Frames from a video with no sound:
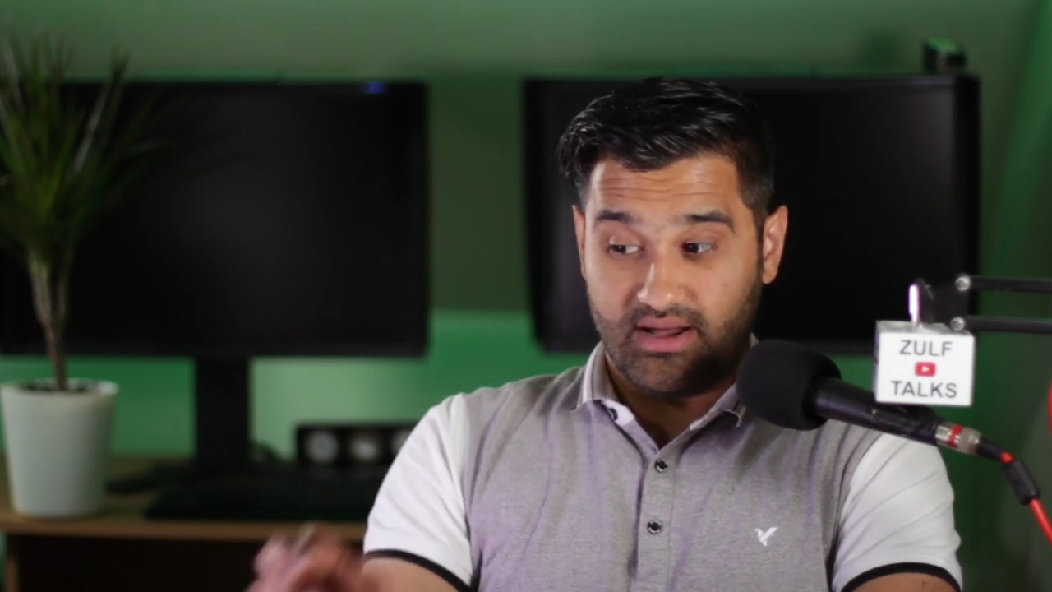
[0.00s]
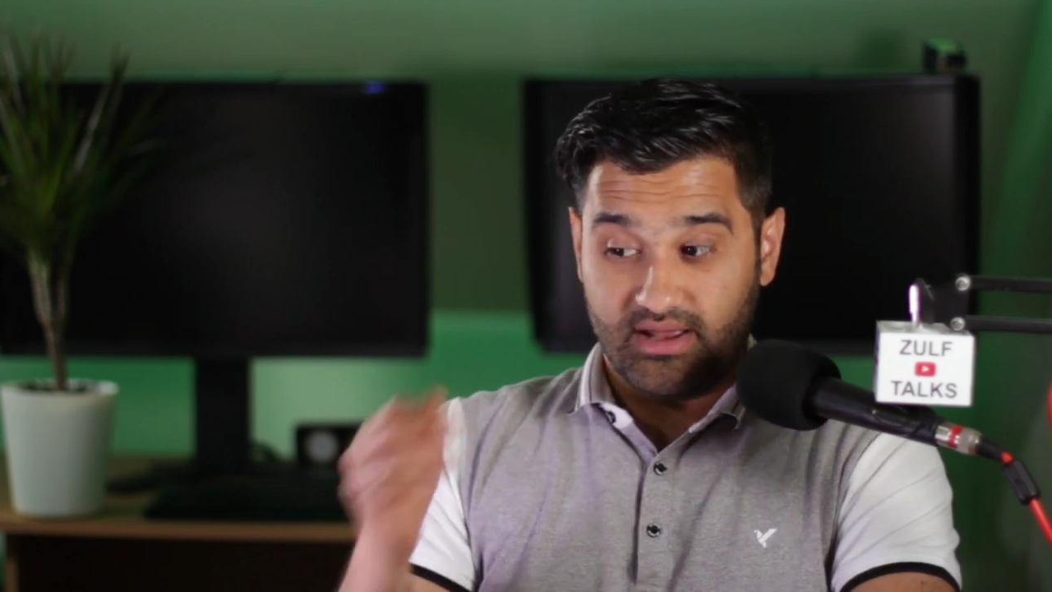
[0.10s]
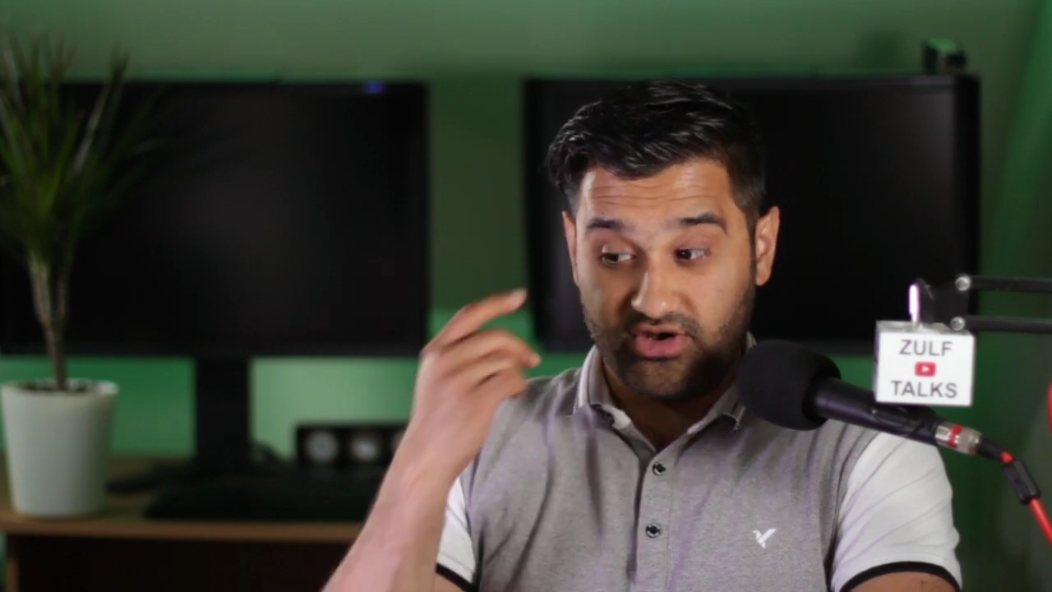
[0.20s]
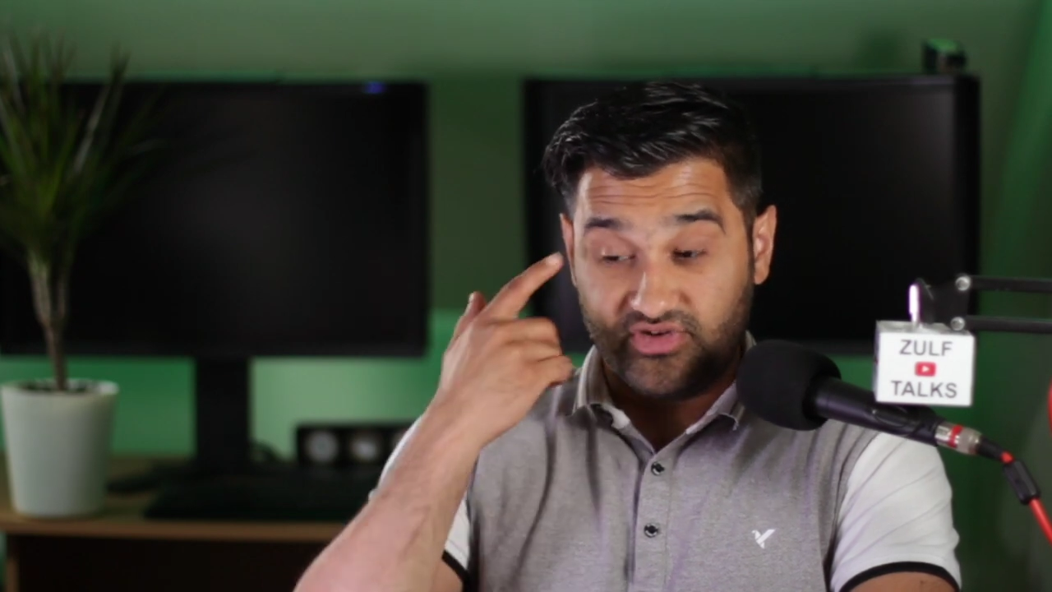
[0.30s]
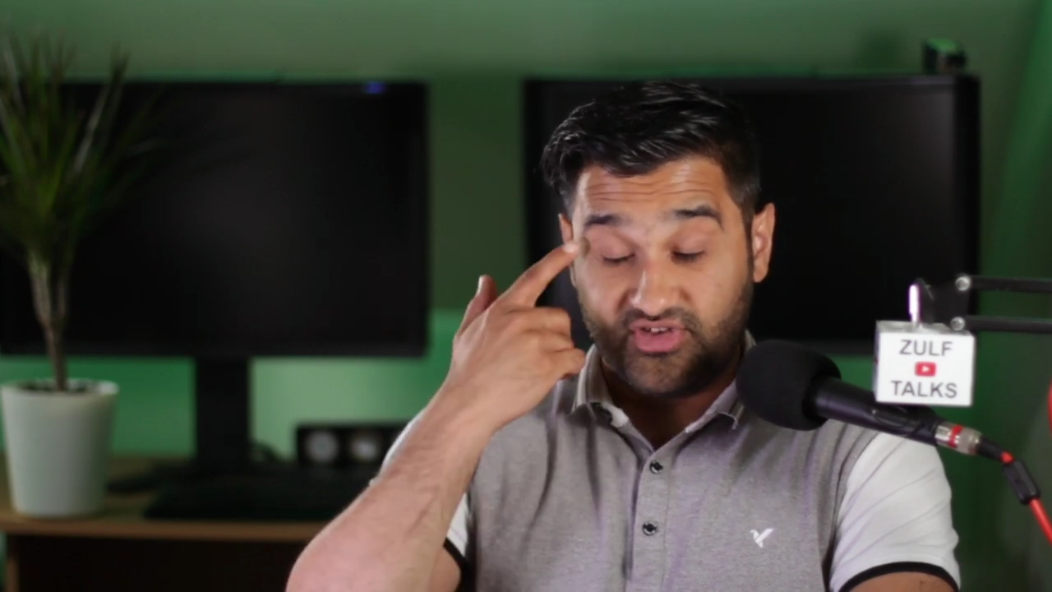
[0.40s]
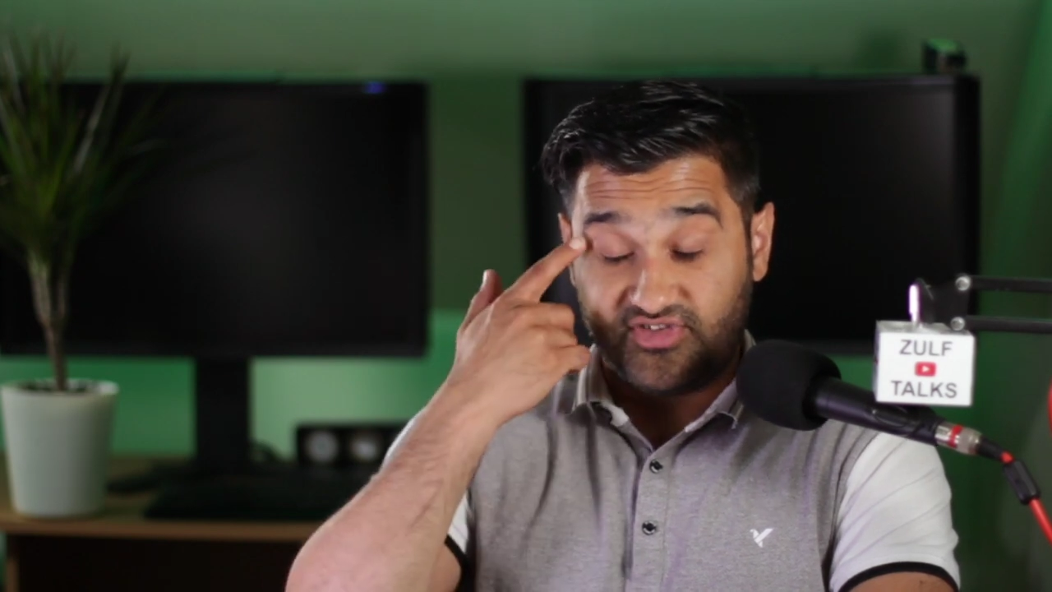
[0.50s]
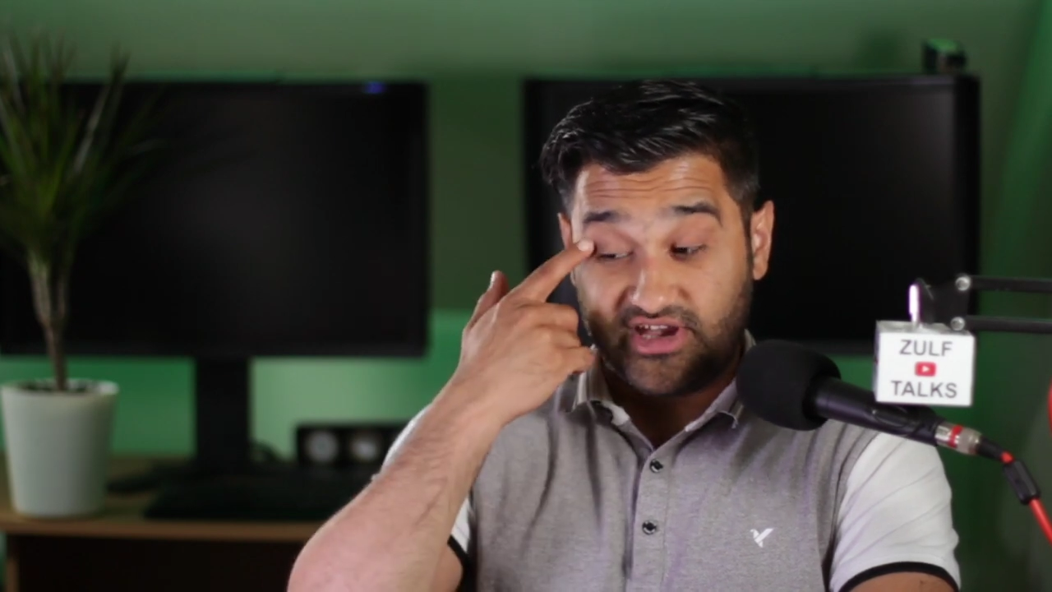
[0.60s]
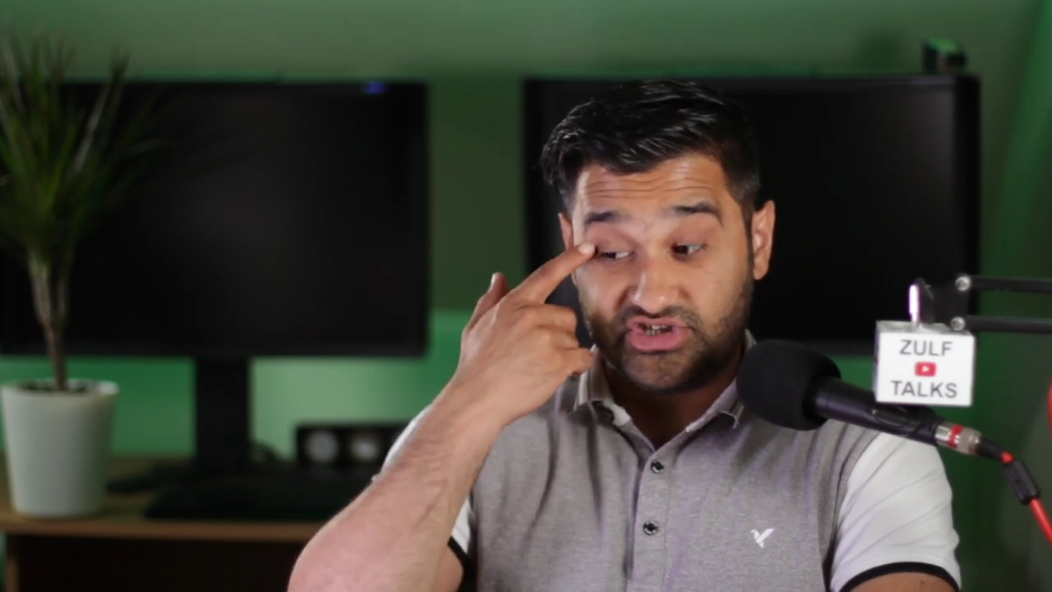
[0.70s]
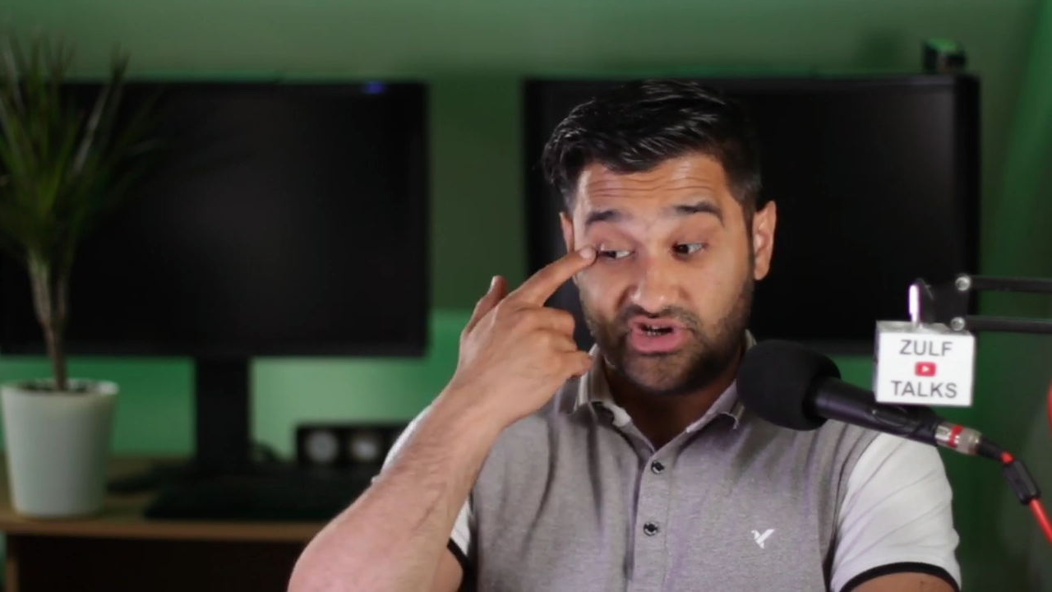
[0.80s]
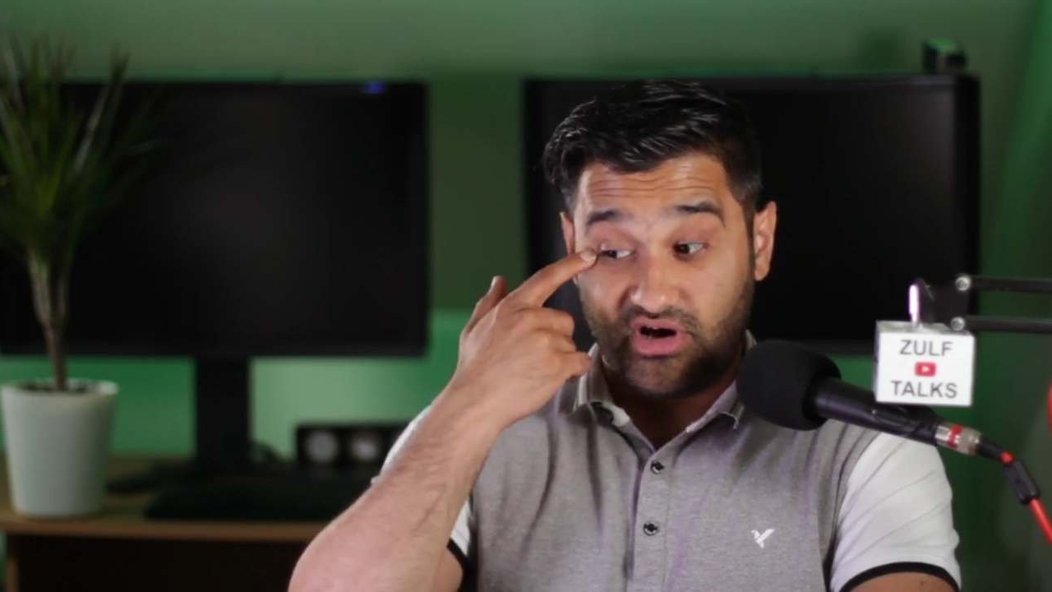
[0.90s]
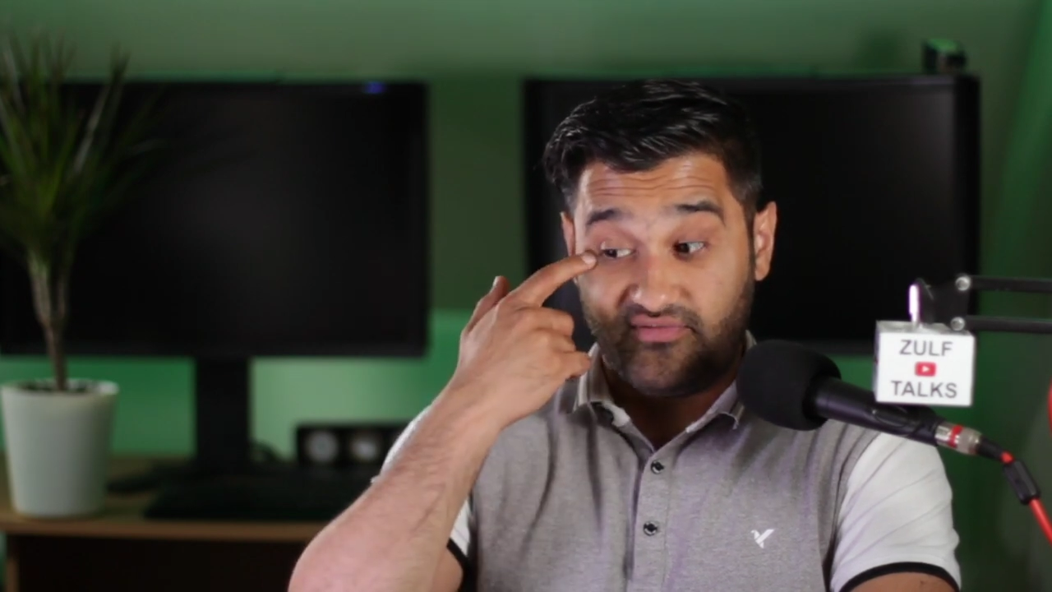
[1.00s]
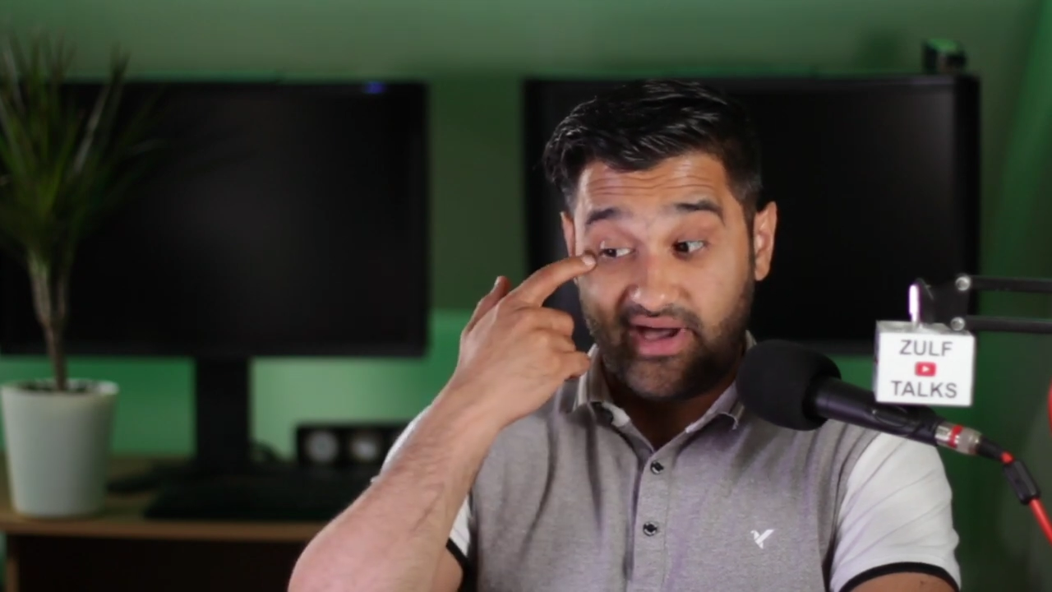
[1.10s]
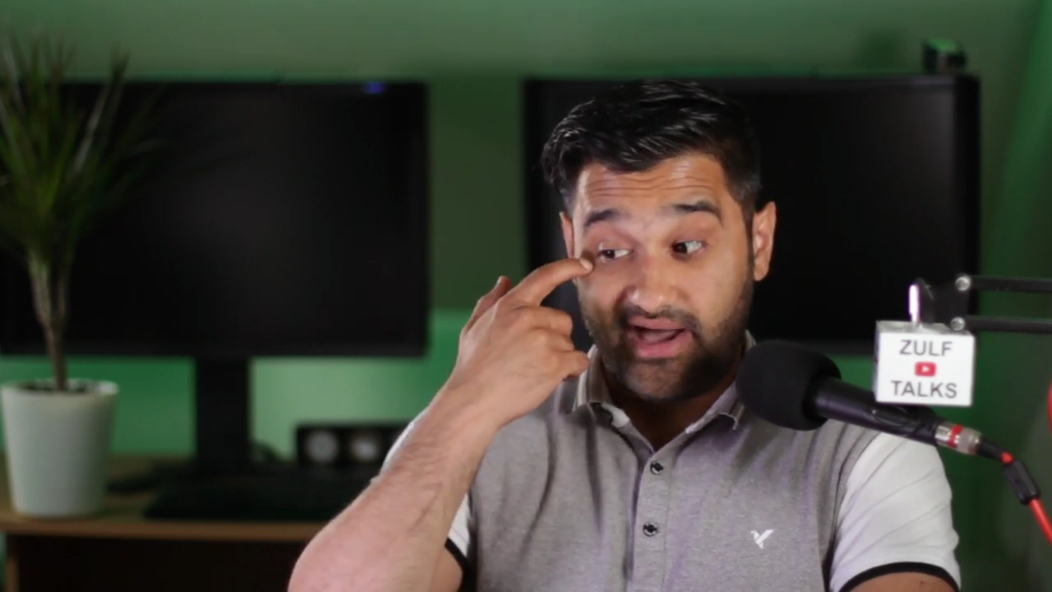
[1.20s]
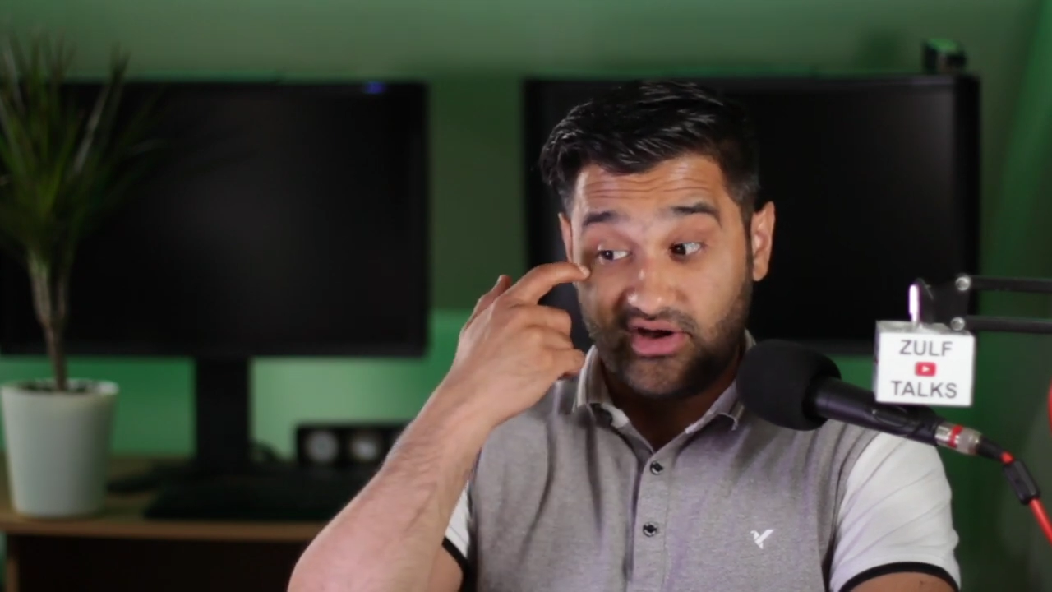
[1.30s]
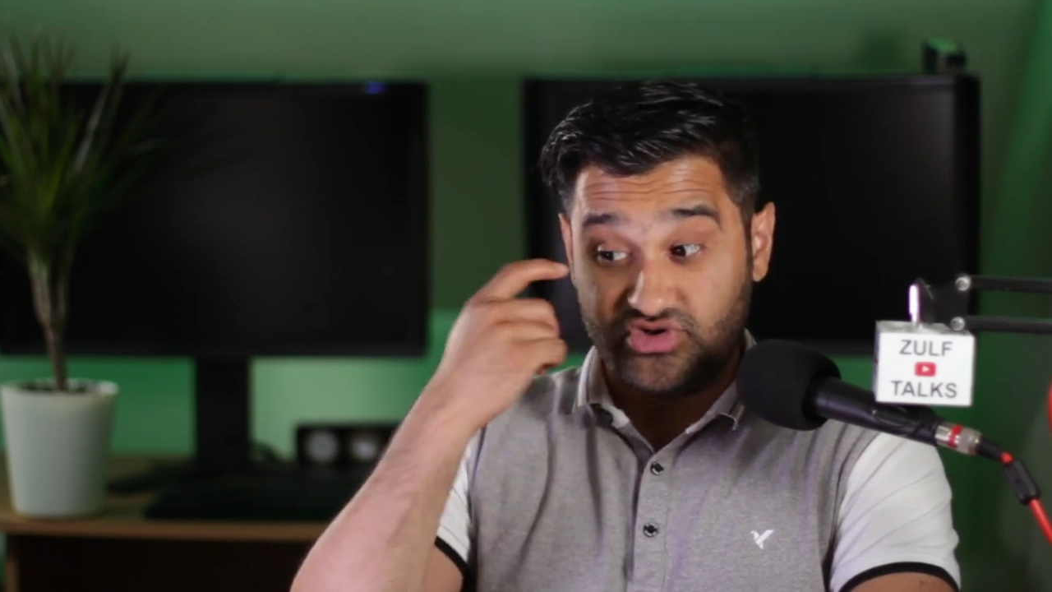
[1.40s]
into the section of
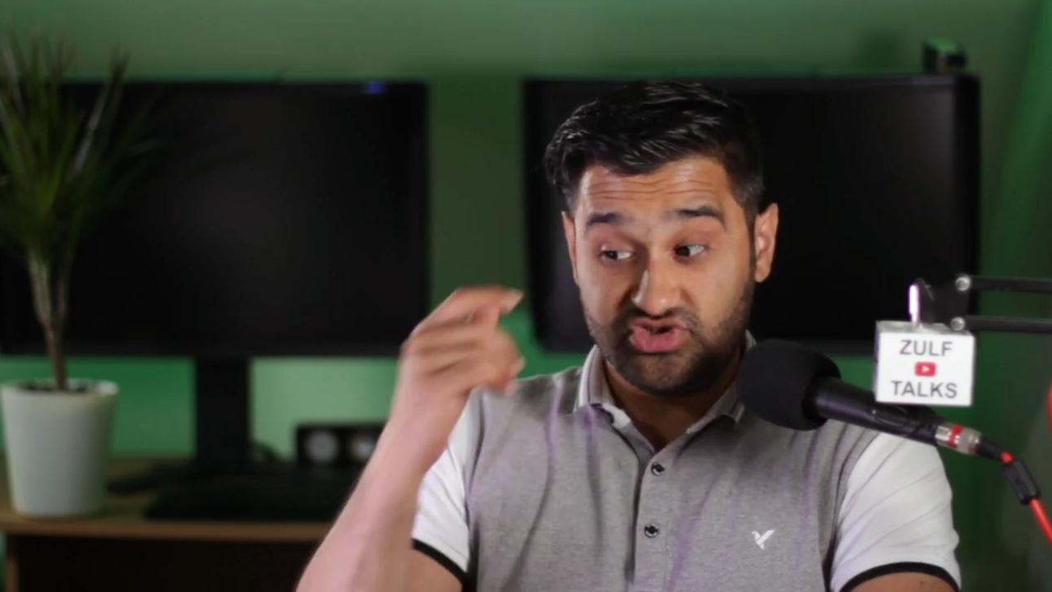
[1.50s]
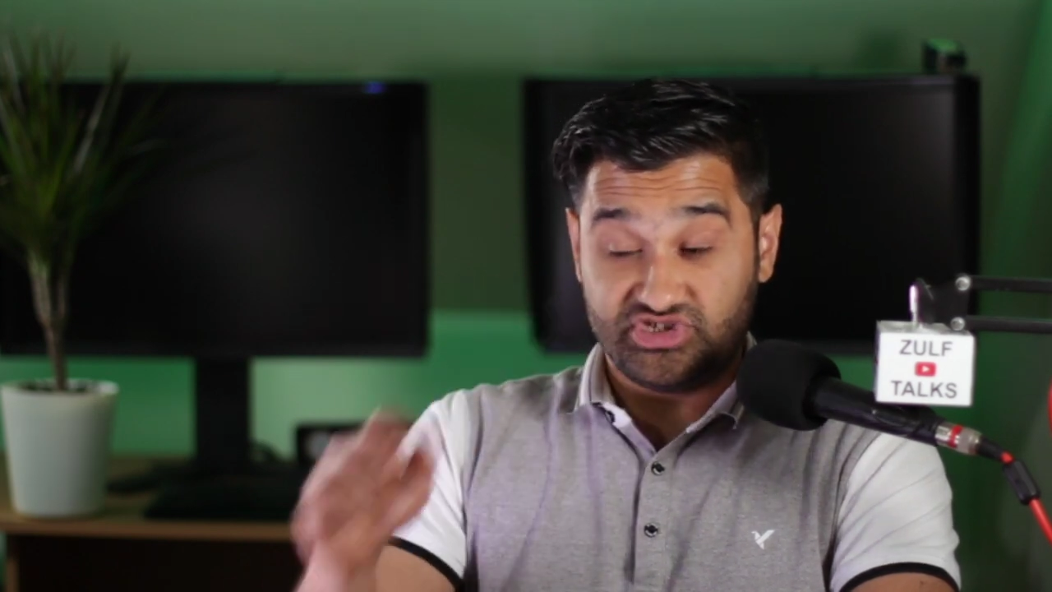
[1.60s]
how to